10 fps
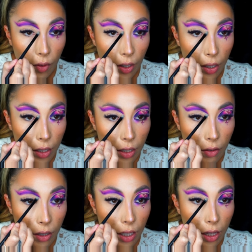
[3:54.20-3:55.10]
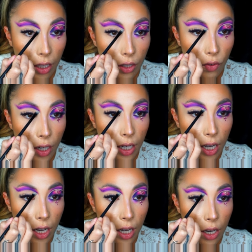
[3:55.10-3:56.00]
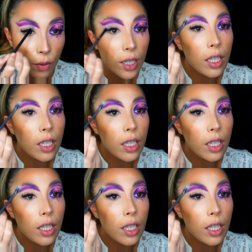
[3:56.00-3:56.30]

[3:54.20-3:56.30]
I don't need this right now.